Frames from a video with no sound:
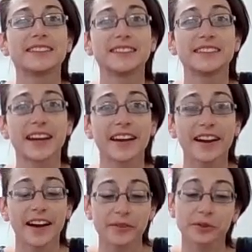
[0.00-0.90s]

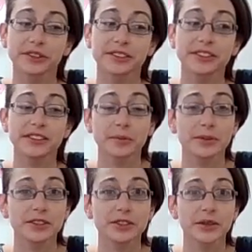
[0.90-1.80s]
Today I'm going to
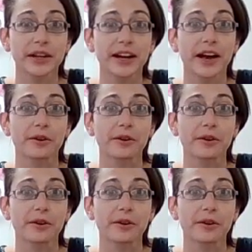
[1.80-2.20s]
demonstrate